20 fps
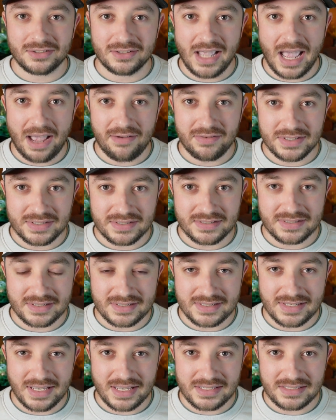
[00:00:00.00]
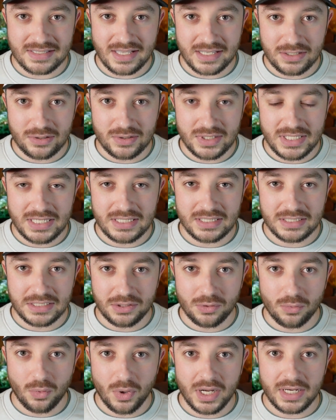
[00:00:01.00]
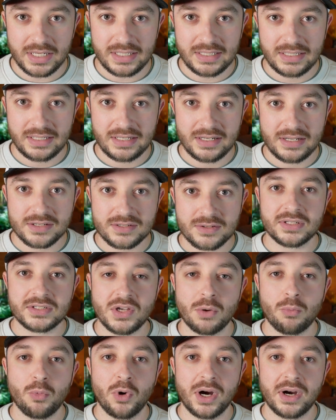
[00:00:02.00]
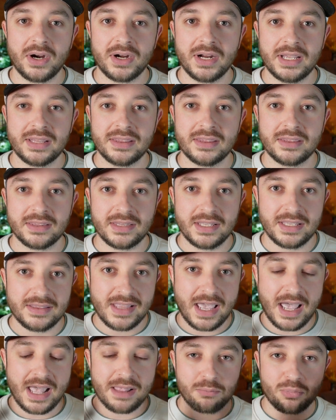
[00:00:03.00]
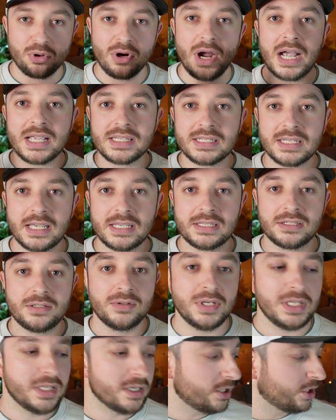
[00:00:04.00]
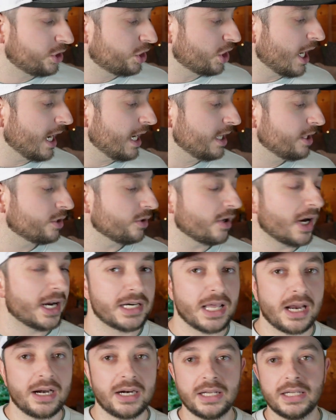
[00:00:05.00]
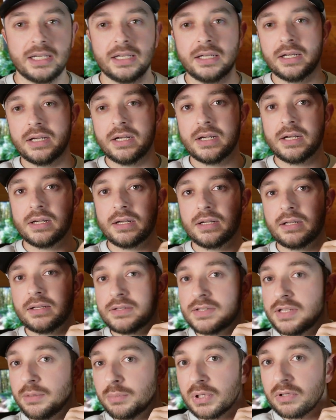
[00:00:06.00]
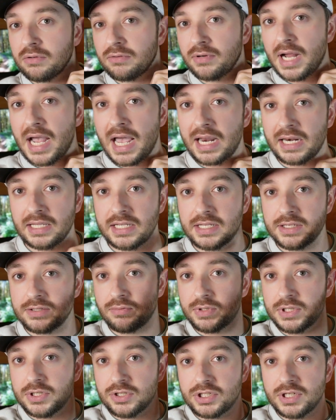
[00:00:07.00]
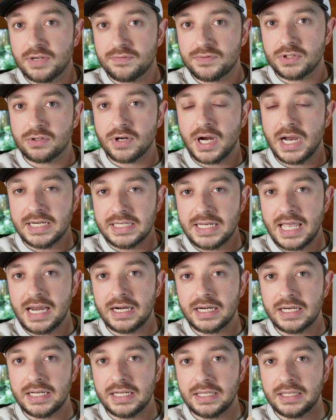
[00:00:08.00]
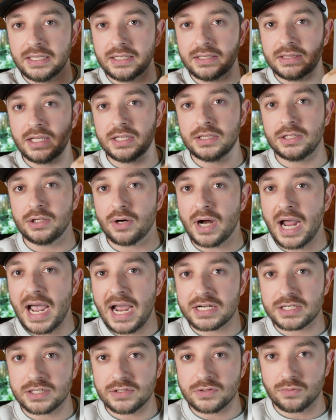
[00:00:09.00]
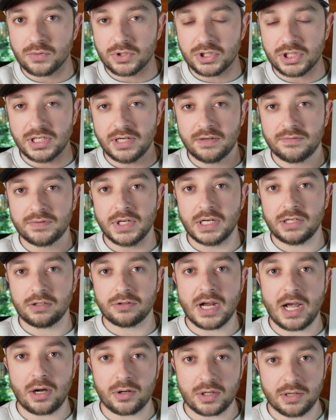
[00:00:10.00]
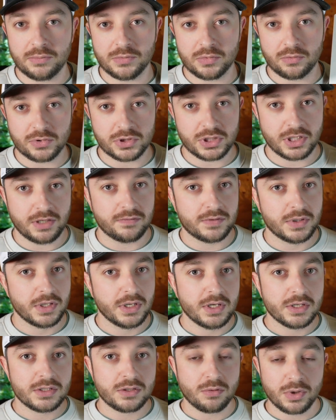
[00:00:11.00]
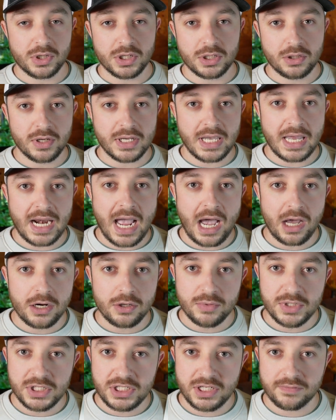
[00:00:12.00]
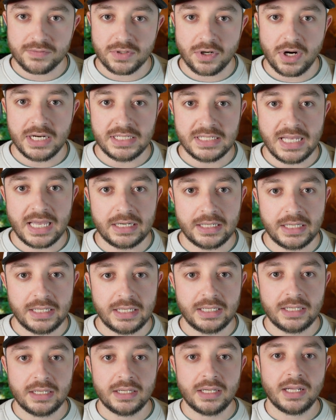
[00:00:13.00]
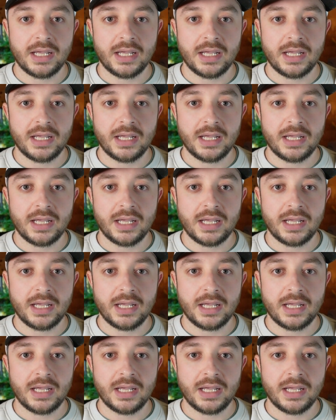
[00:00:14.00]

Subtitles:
having the success that you need and you want. So somewhere in that process, you need to change your identity. Simply, reality is when you shift your identity, then your actions will shift and your outcomes will shift. So we're going to look at how do we shift our identity,